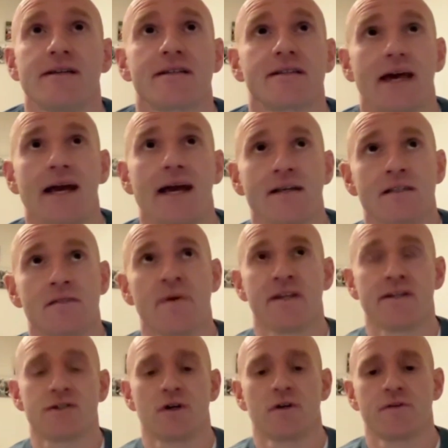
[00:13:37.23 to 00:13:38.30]
sailing has been
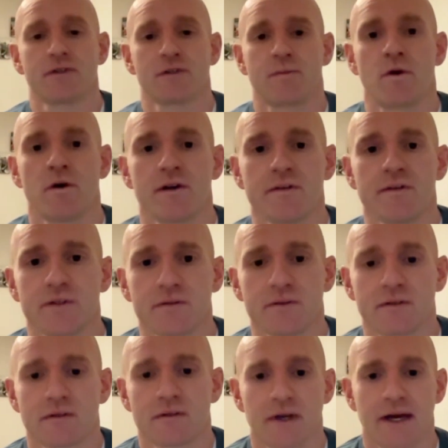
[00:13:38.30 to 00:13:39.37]
the toughest sport I've
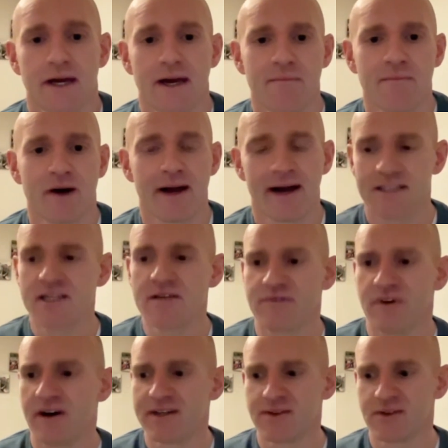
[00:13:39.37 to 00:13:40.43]
done. I actually
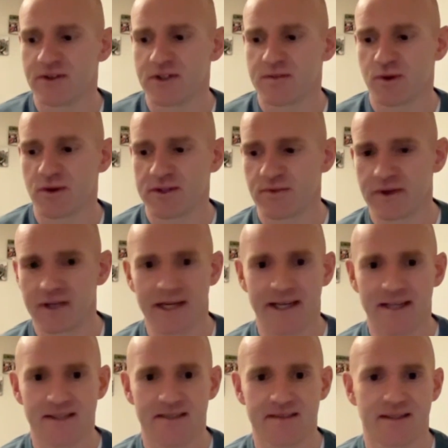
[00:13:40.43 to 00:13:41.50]
find other sports really
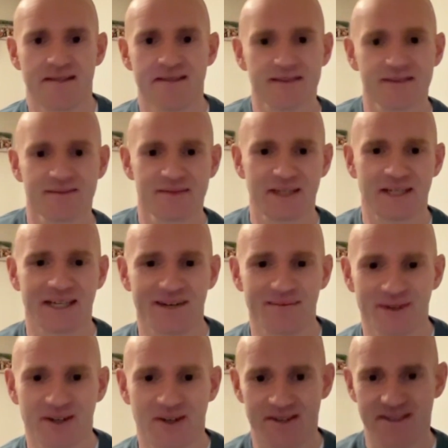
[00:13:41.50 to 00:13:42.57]
easy since. I
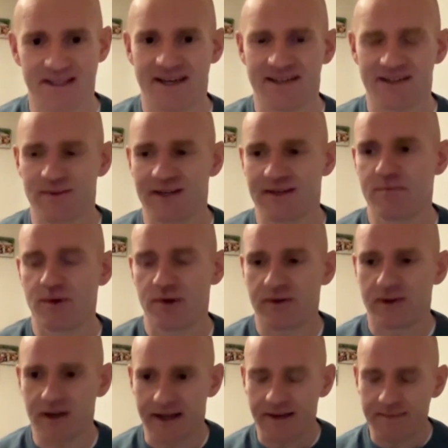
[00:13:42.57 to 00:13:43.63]
know it sounds a bit,
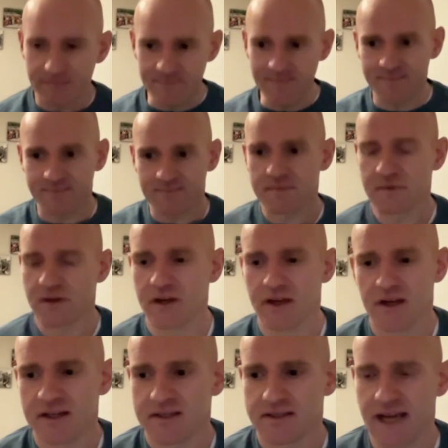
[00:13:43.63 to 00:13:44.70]
but like
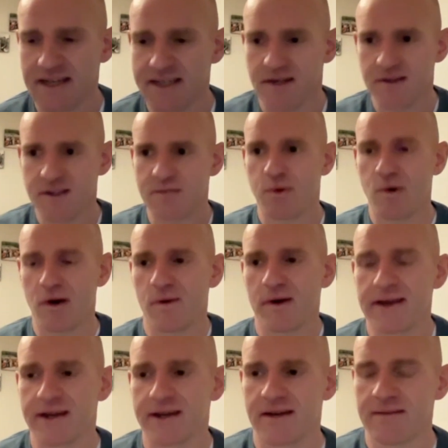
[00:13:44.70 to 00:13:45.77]
sailing is the only sport where
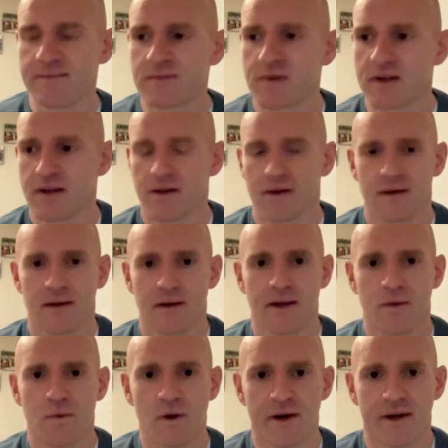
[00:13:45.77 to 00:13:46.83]
you can
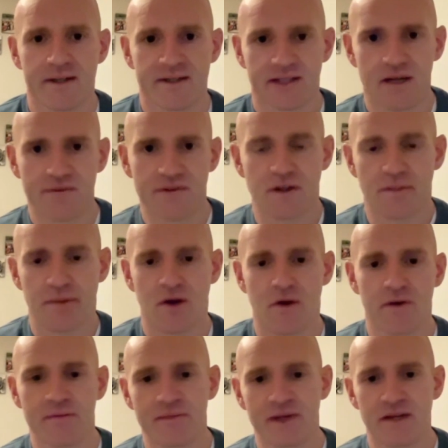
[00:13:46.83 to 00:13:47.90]
like work yourself to the
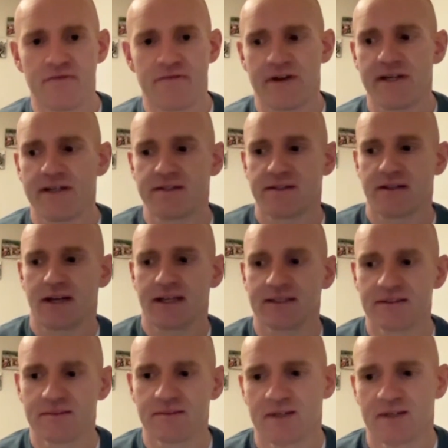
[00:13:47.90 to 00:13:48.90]
bone and be the fittest and